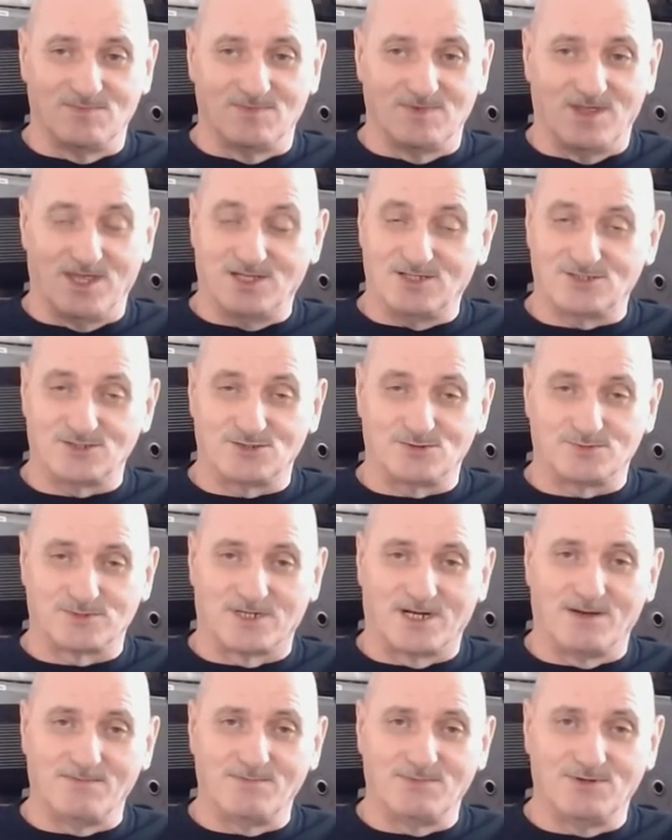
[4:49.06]
hit the
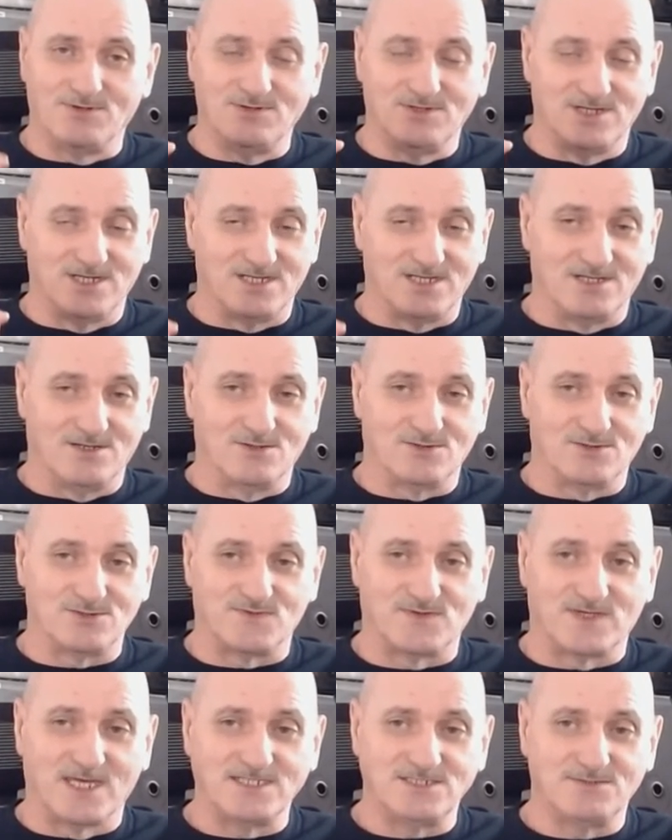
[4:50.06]
subscribe button, hit the
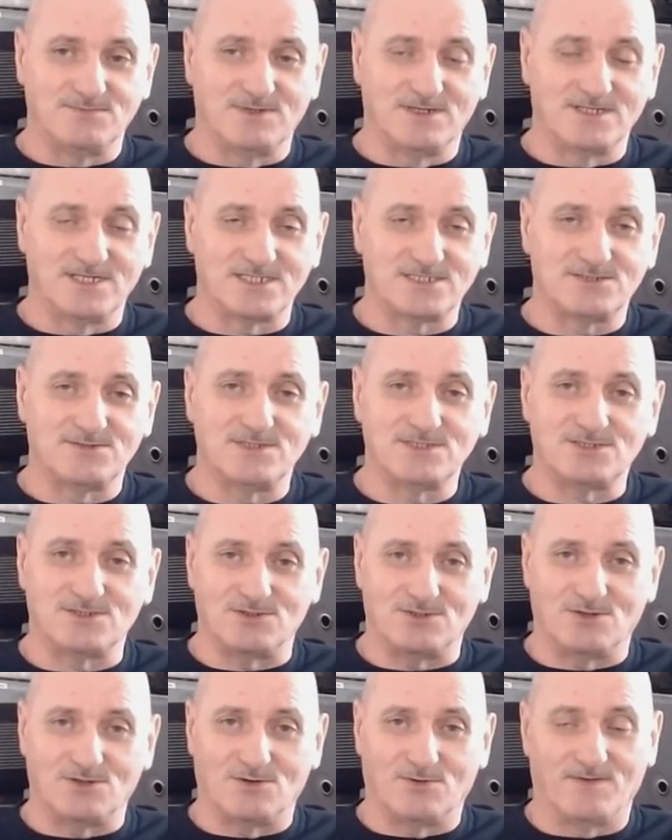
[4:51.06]
notification bell next to it so
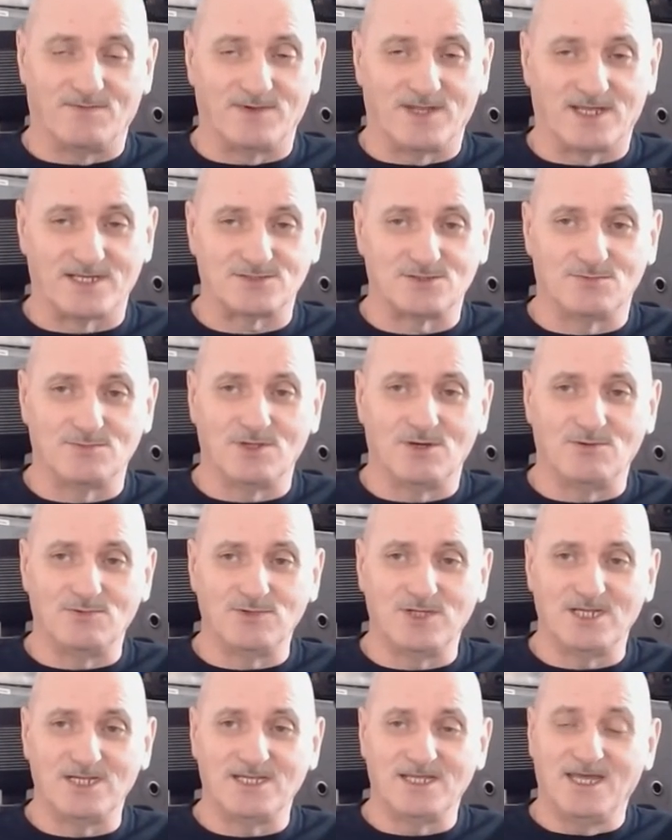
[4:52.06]
you know when I'm next
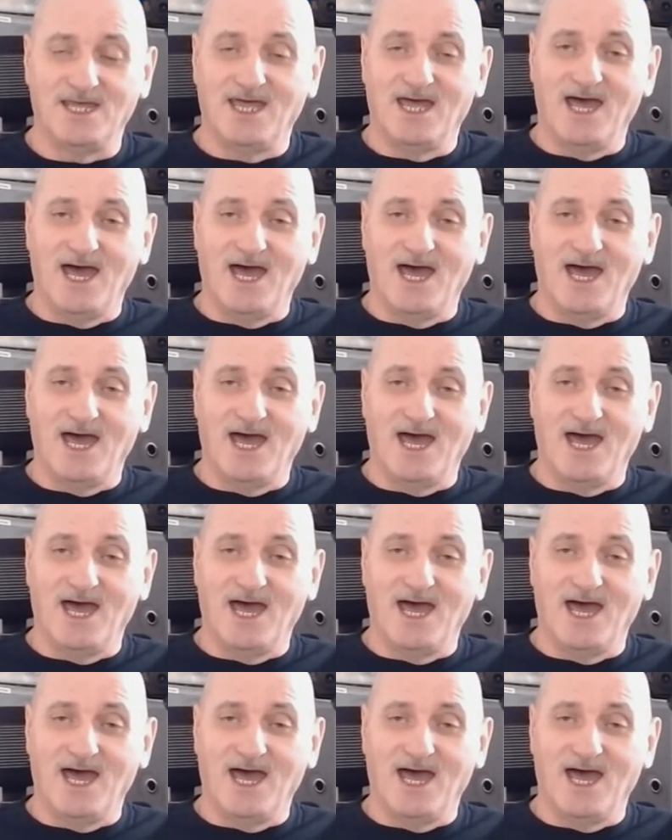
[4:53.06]
uploaded,